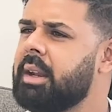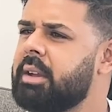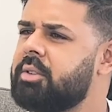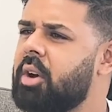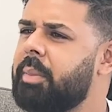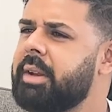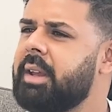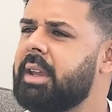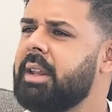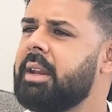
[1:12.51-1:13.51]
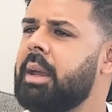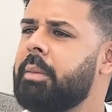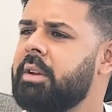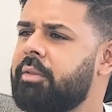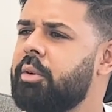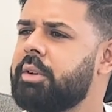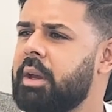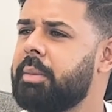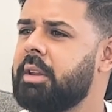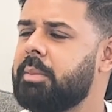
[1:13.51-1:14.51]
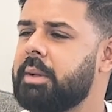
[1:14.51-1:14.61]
Can I start by taking your name and your full day of birth,